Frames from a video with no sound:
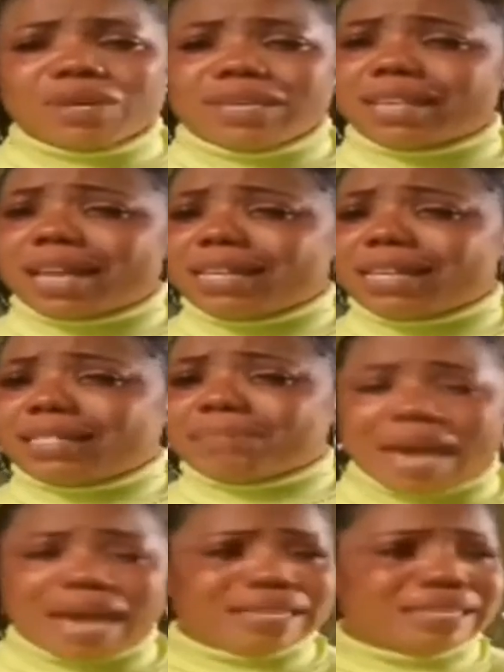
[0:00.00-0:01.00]
He said, these
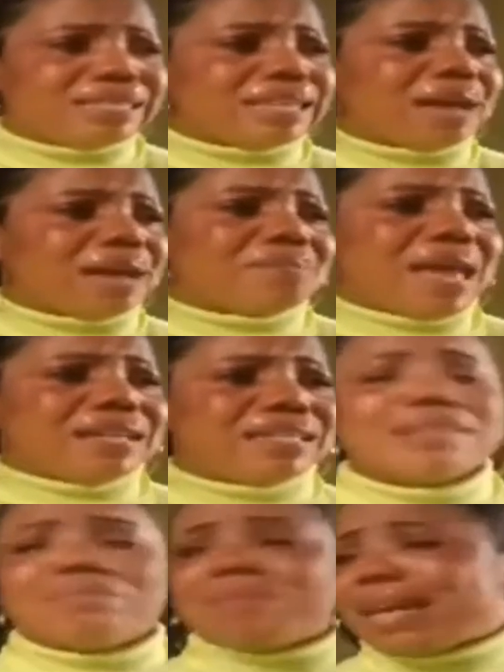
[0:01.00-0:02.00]
men, that
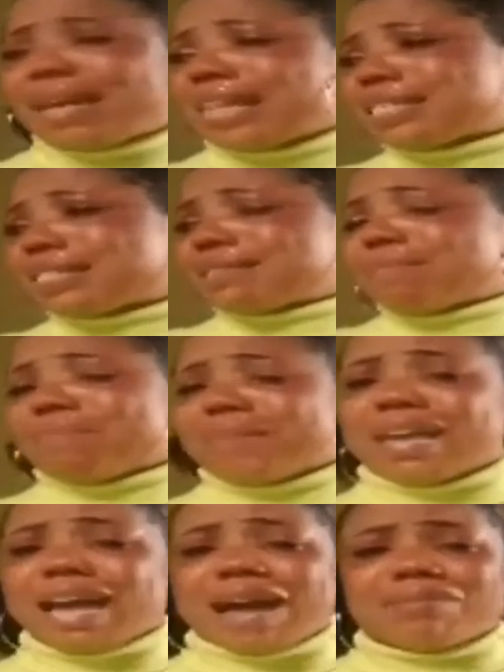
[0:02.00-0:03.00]
men are chasing
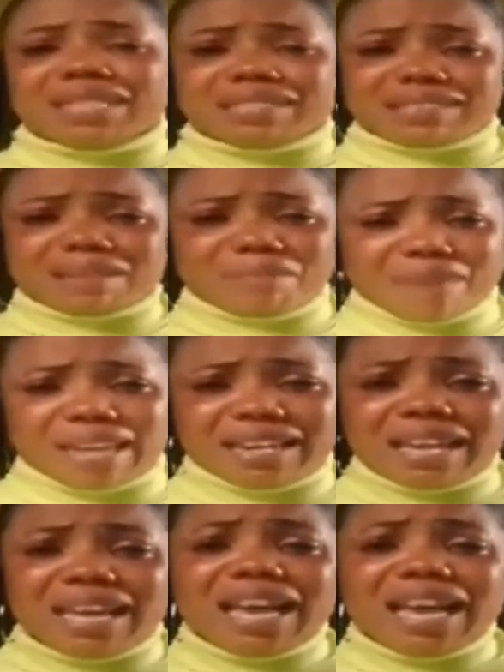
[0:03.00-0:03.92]
me. I'm chasing men.